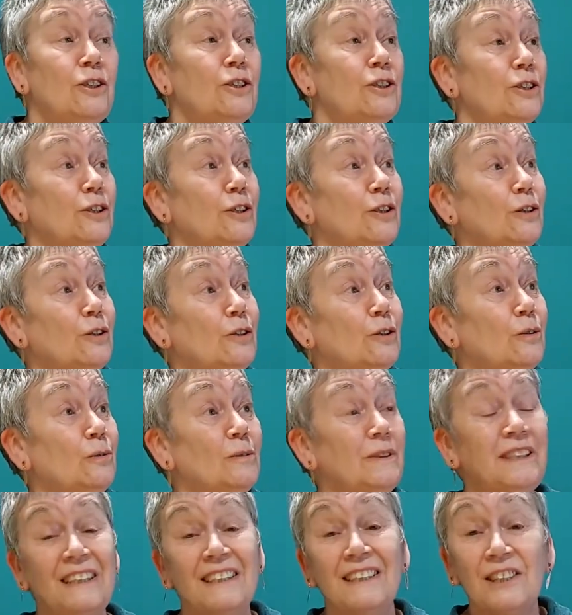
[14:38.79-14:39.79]

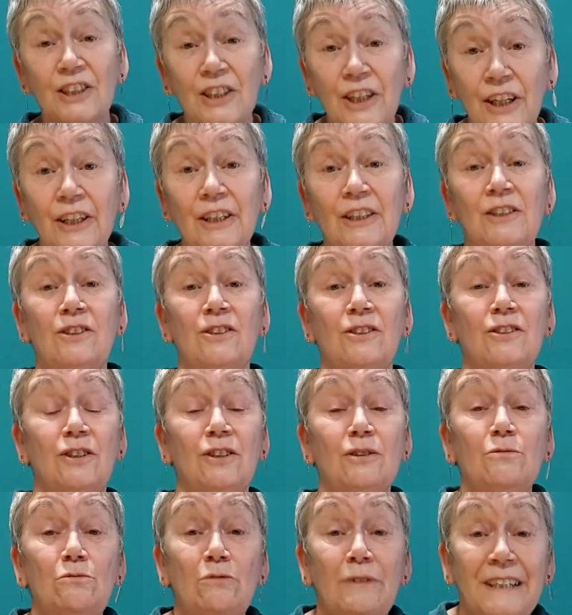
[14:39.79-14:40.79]
to discuss,
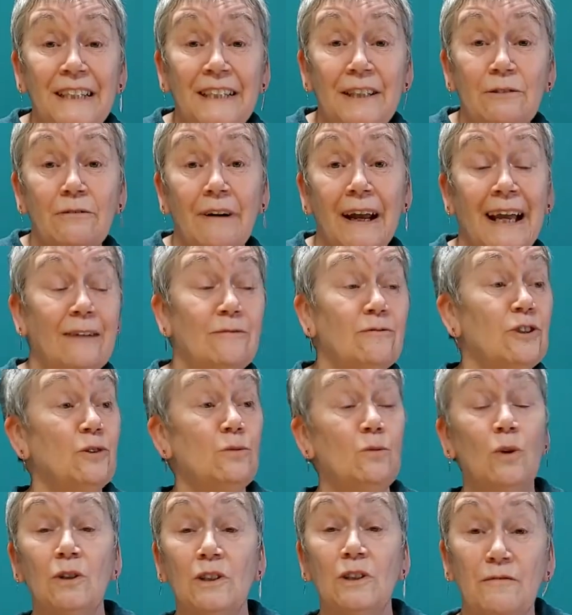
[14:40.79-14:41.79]
to read around, to
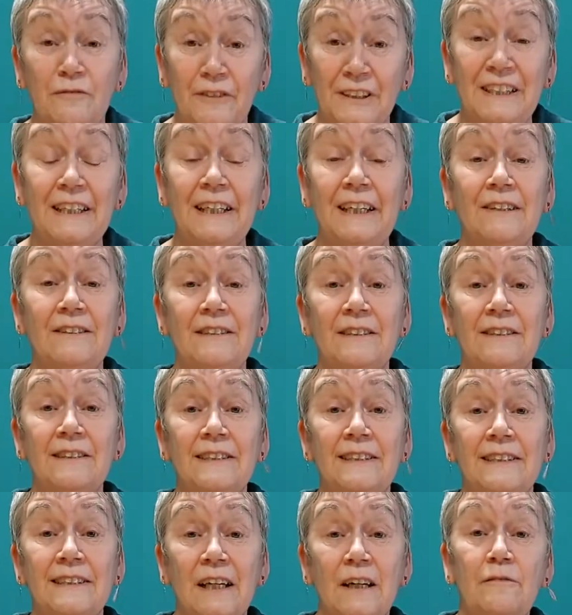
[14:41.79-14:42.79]
watch videos and
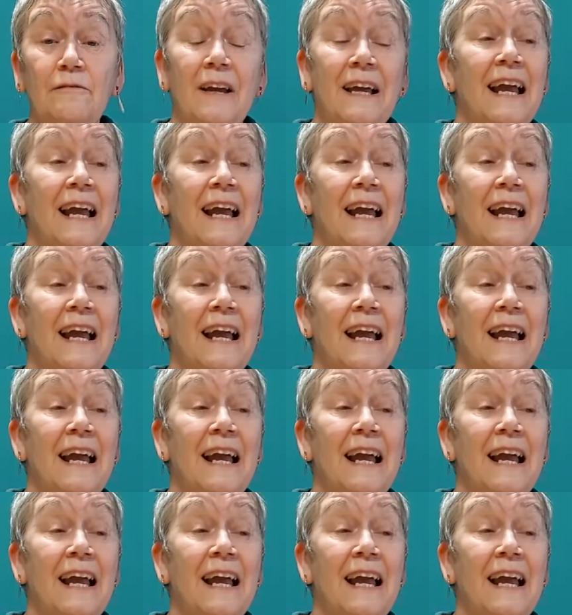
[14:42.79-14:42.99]
stuff,